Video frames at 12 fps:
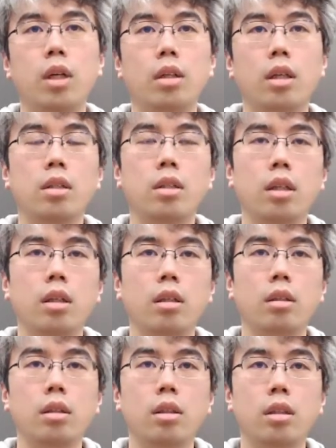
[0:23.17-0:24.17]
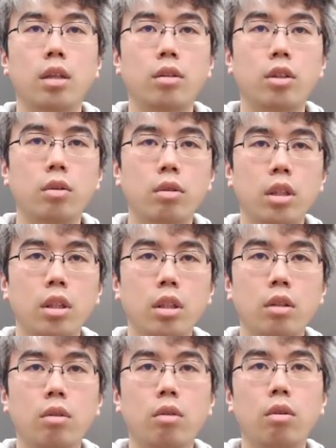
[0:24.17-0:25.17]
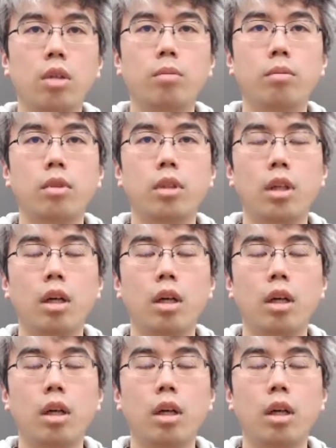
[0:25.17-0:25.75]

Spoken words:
The messaging app currently has about